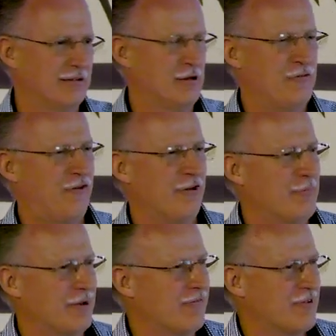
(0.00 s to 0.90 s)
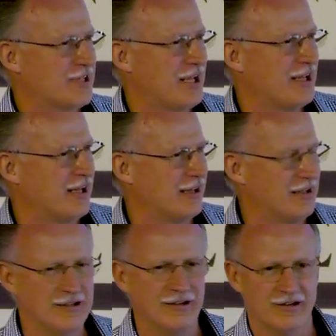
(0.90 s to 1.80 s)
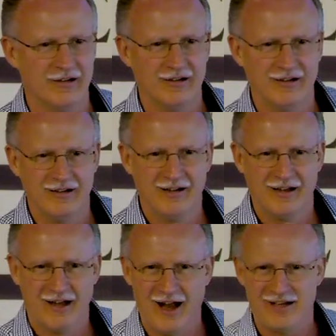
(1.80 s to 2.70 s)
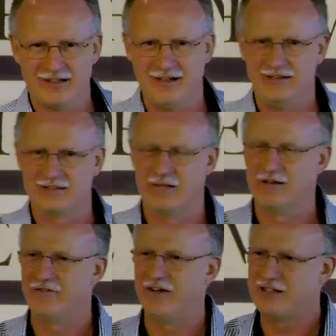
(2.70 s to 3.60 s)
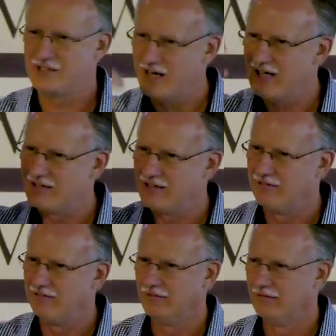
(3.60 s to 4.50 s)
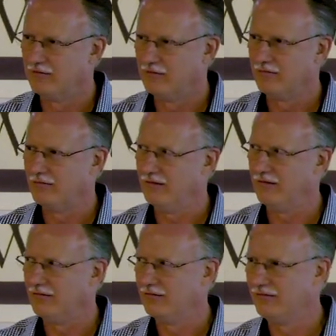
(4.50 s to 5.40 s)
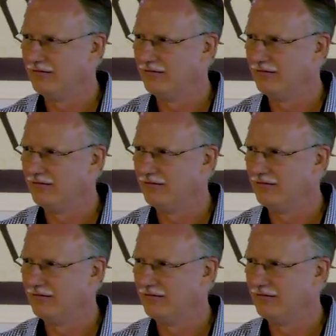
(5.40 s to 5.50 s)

You felt better for saying that, didn't you? I could tell some of your face changed, you know. Oh.